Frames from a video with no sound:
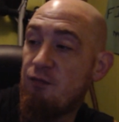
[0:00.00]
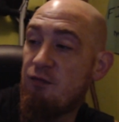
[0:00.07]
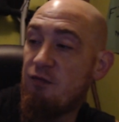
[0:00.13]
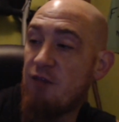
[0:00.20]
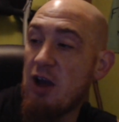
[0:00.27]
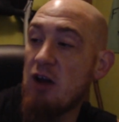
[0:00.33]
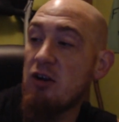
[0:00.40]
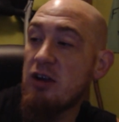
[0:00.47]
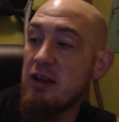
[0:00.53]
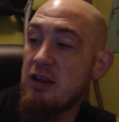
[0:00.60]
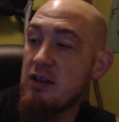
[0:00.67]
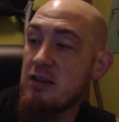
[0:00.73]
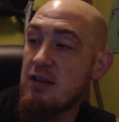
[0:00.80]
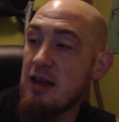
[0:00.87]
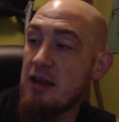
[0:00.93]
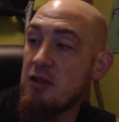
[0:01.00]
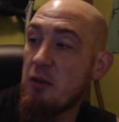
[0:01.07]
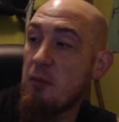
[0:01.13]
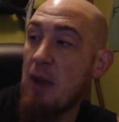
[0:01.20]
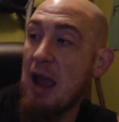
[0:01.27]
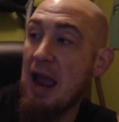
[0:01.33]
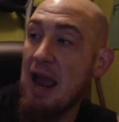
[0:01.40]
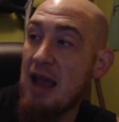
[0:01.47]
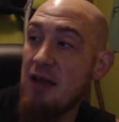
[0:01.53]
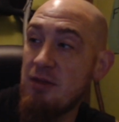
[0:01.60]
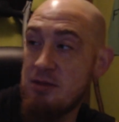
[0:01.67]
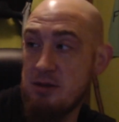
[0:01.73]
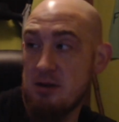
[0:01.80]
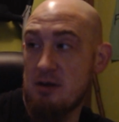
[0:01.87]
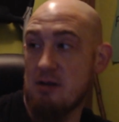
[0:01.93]
Falcons and the
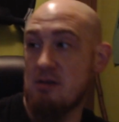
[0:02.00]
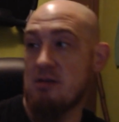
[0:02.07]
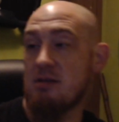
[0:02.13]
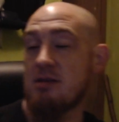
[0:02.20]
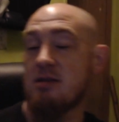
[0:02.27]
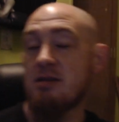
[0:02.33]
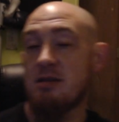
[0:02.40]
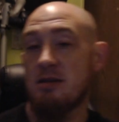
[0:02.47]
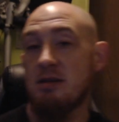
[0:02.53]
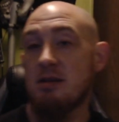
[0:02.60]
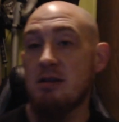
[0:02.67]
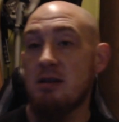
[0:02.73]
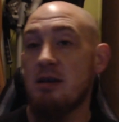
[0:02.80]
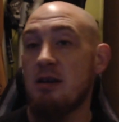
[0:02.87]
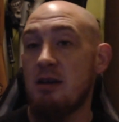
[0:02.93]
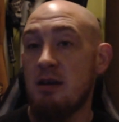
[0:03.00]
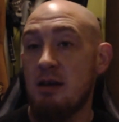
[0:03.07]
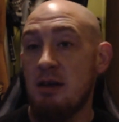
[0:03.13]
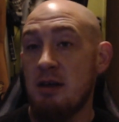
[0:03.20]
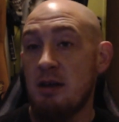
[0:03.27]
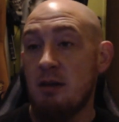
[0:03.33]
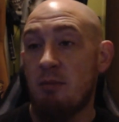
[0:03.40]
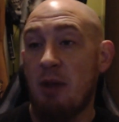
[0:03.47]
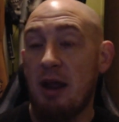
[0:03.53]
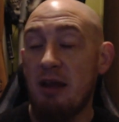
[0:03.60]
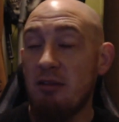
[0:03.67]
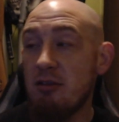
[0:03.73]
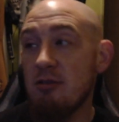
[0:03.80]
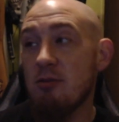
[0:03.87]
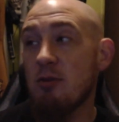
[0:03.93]
Panthers.
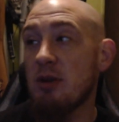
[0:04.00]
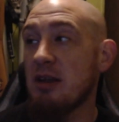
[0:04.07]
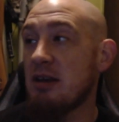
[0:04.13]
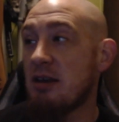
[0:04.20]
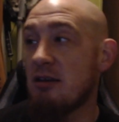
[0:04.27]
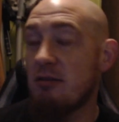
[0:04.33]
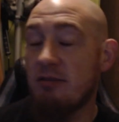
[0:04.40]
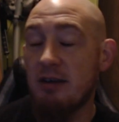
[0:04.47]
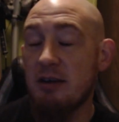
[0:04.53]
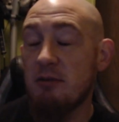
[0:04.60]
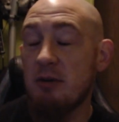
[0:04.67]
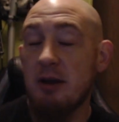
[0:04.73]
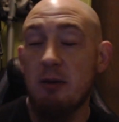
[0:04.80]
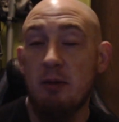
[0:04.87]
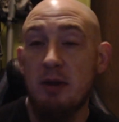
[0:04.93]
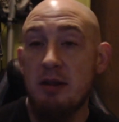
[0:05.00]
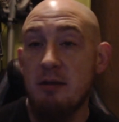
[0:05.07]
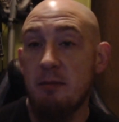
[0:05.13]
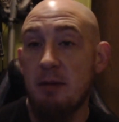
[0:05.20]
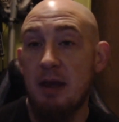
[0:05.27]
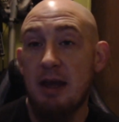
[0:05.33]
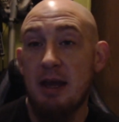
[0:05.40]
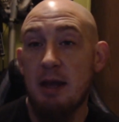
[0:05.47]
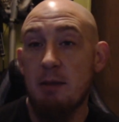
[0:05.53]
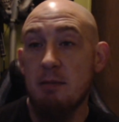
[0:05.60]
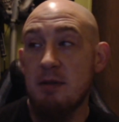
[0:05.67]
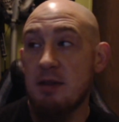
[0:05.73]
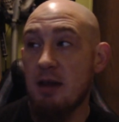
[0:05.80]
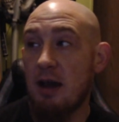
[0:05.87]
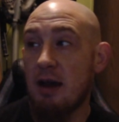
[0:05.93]
Panthers really need to find a way to win some
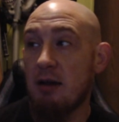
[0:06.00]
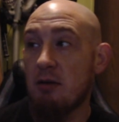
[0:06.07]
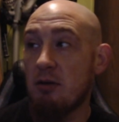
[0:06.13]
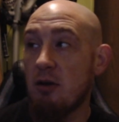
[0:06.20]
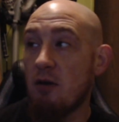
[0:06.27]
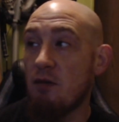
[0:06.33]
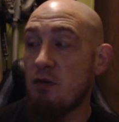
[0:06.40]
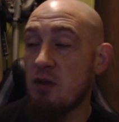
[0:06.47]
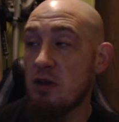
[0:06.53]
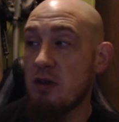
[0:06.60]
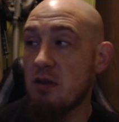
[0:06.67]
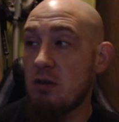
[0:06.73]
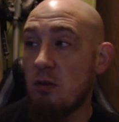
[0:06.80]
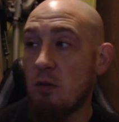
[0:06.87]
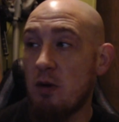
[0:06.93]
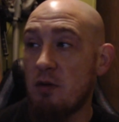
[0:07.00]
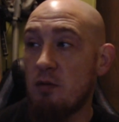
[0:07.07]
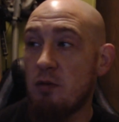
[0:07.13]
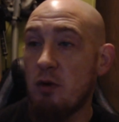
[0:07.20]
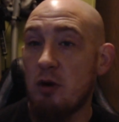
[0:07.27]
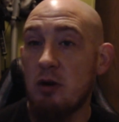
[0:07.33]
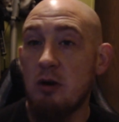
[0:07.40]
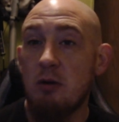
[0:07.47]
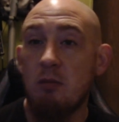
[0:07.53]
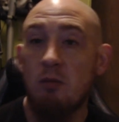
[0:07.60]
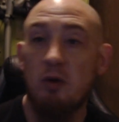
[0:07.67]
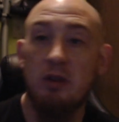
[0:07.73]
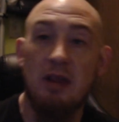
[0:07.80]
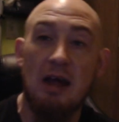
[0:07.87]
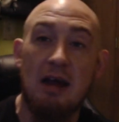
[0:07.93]
games. I don't know if this is the one for them
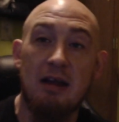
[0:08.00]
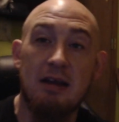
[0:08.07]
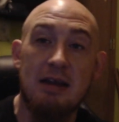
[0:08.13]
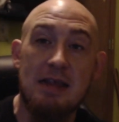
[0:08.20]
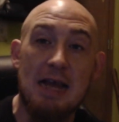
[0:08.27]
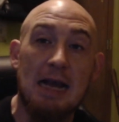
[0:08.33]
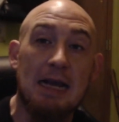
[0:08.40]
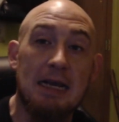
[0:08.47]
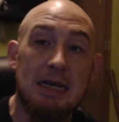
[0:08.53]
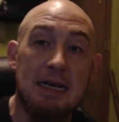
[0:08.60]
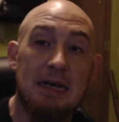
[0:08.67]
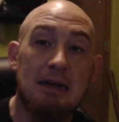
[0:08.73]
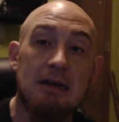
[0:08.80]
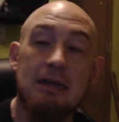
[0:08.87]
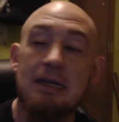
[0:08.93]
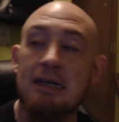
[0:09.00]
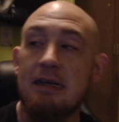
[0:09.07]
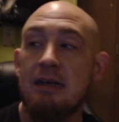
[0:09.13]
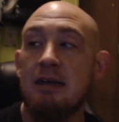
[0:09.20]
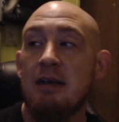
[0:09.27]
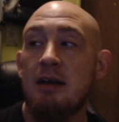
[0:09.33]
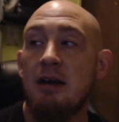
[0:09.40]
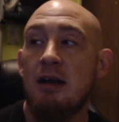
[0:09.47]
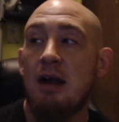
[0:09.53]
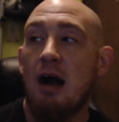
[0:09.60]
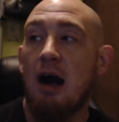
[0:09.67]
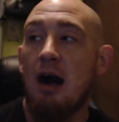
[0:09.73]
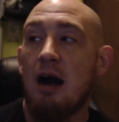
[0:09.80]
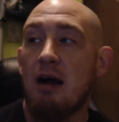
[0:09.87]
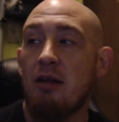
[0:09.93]
with that secondary.
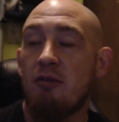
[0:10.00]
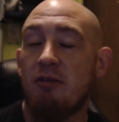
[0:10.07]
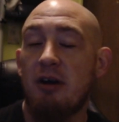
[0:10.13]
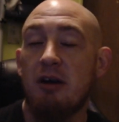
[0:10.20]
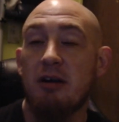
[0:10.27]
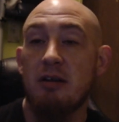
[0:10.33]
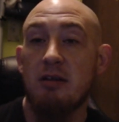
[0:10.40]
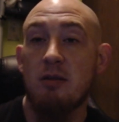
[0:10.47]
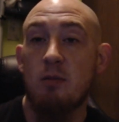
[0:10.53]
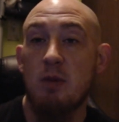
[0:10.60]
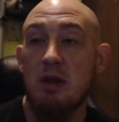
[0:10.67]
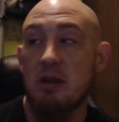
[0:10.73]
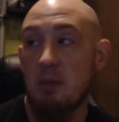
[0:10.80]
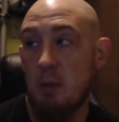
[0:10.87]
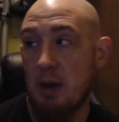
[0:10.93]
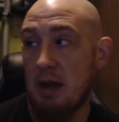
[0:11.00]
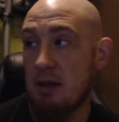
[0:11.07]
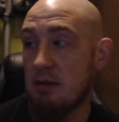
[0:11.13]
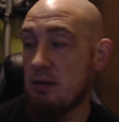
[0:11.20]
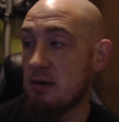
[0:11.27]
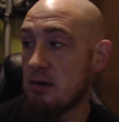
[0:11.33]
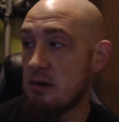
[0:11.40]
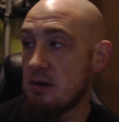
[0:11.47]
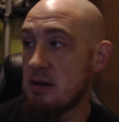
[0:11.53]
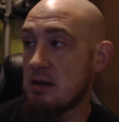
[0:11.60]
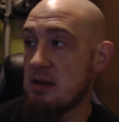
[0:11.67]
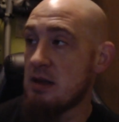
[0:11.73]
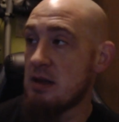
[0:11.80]
Uh, the Falcons beat the Panthers.